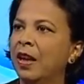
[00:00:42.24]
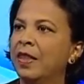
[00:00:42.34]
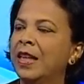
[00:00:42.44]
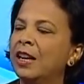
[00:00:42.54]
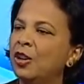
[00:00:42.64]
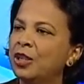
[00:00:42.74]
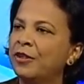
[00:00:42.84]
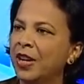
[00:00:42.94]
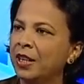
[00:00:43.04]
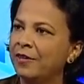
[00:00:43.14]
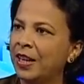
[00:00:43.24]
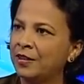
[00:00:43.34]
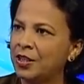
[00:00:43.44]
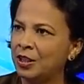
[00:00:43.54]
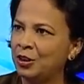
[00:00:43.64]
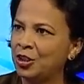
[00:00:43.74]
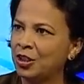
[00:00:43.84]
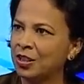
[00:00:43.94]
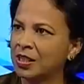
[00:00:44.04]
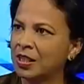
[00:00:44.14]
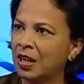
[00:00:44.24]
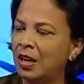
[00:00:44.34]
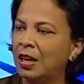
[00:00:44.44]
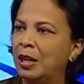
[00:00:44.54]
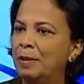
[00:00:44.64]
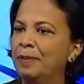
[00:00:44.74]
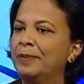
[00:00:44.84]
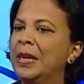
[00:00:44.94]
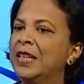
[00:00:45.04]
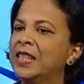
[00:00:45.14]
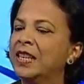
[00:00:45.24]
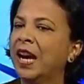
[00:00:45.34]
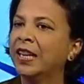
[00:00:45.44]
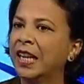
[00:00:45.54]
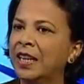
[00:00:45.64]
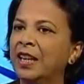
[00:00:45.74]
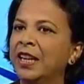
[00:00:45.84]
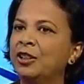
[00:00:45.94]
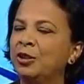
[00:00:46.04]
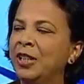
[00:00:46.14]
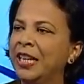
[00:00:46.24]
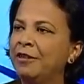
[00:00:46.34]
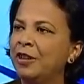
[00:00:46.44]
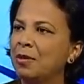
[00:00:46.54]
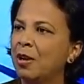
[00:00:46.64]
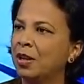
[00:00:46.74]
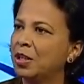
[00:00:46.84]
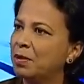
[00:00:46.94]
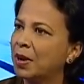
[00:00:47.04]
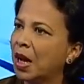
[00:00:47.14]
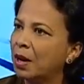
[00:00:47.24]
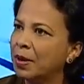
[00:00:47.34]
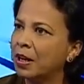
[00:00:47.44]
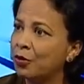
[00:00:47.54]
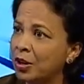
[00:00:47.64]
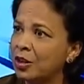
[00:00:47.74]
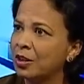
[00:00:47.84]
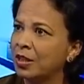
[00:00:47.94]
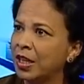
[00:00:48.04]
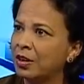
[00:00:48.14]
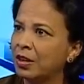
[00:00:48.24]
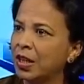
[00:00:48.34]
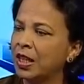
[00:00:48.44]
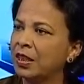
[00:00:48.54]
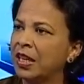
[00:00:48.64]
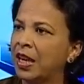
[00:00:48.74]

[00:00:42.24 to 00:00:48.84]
that looks for innovative solutions. I'd like to lead Fremont into becoming a regional leader in the